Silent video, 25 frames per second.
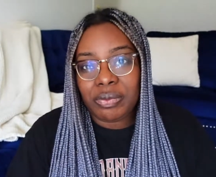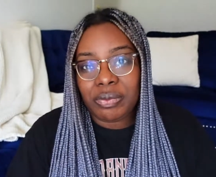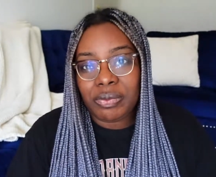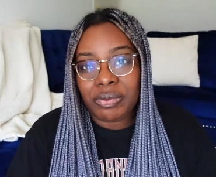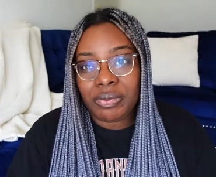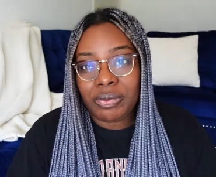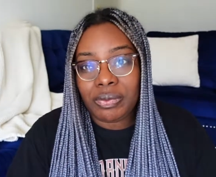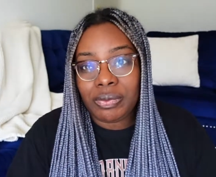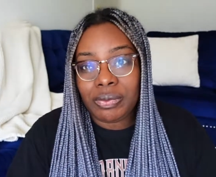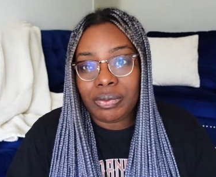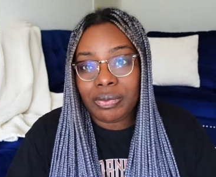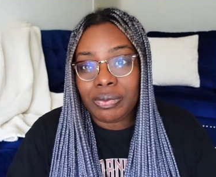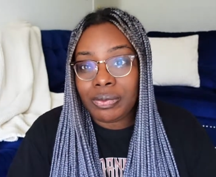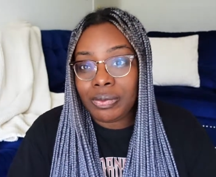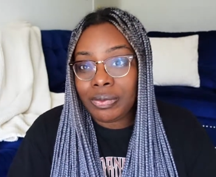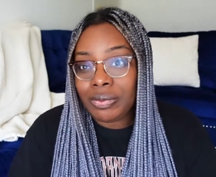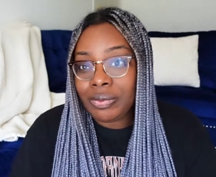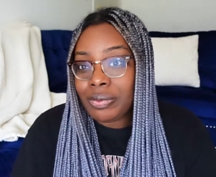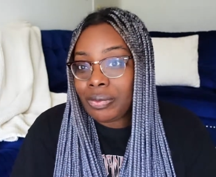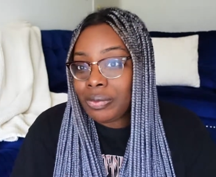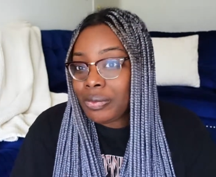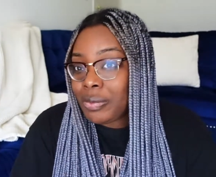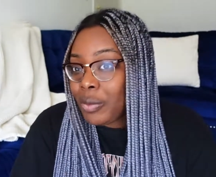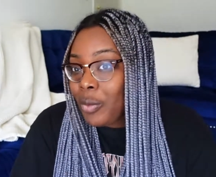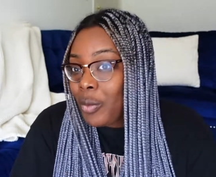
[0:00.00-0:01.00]

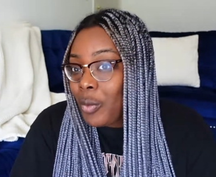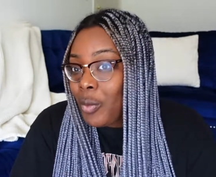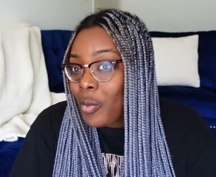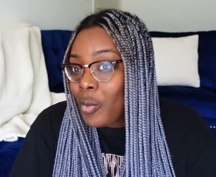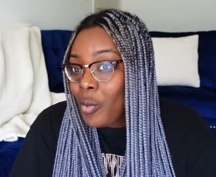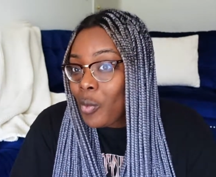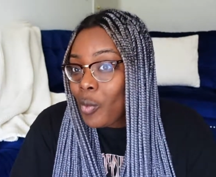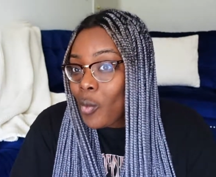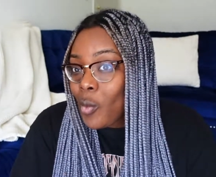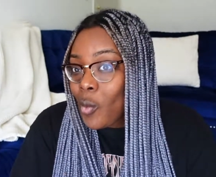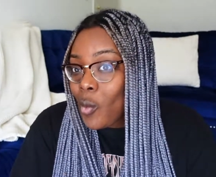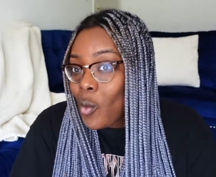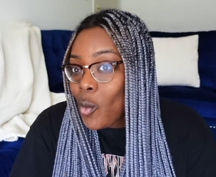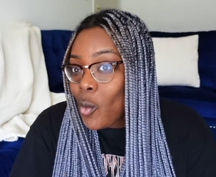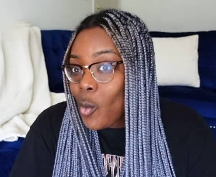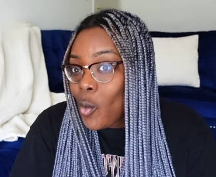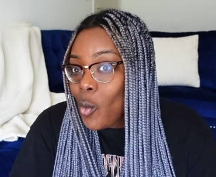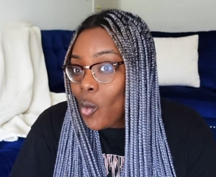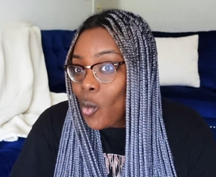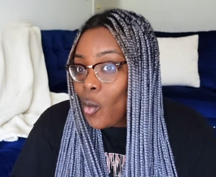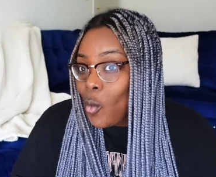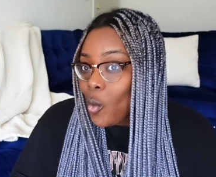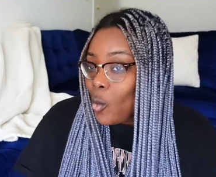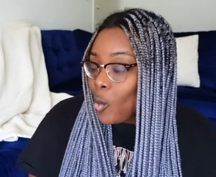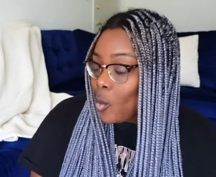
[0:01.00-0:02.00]

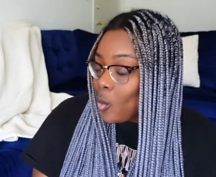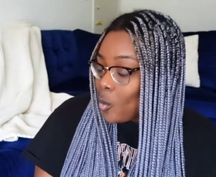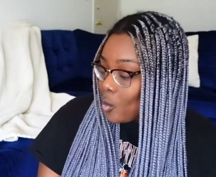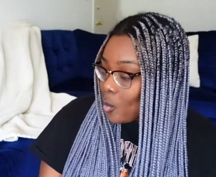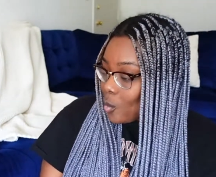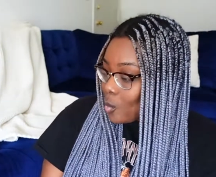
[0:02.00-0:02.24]
[no speech]